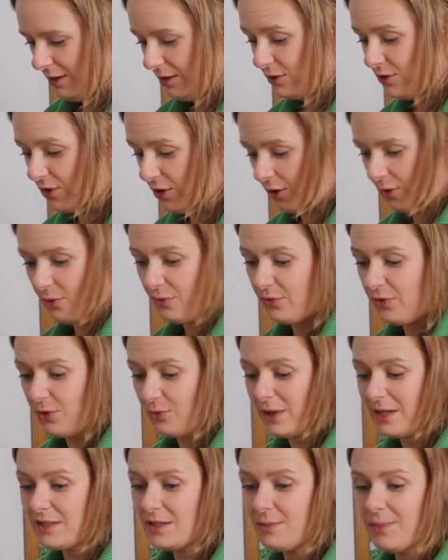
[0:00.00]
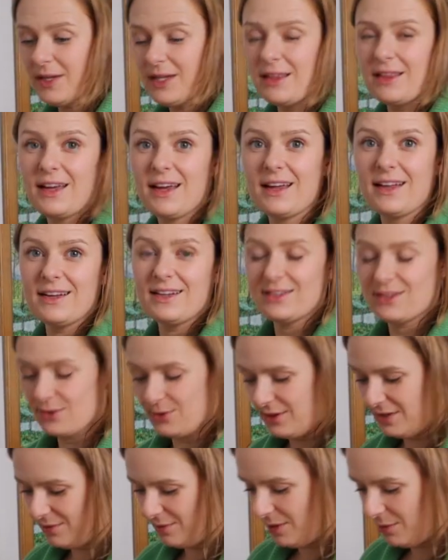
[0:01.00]
So the recipe that is
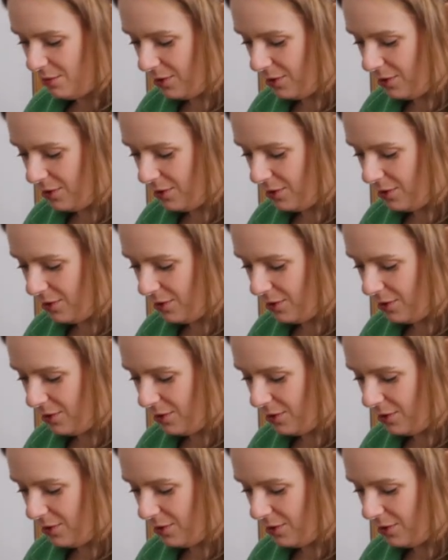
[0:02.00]
going to be